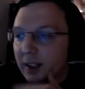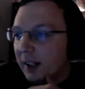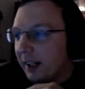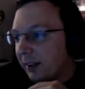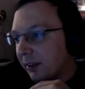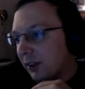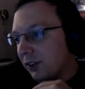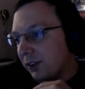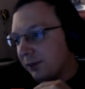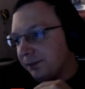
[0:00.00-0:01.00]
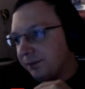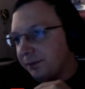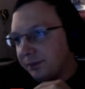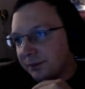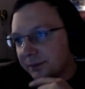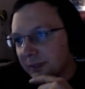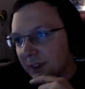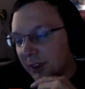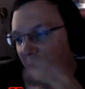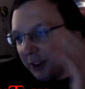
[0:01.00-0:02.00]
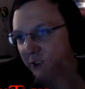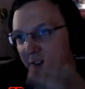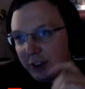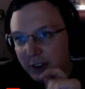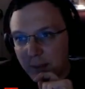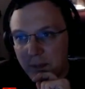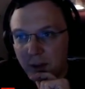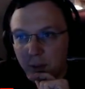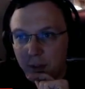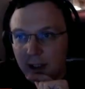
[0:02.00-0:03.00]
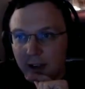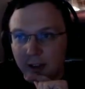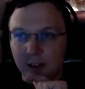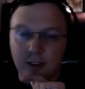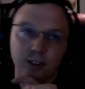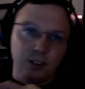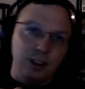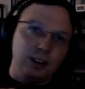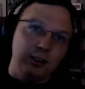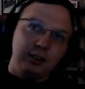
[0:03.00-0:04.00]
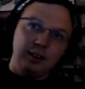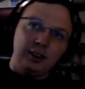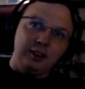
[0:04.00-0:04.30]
Anyways, so I just hooked up the new palette, so now I'll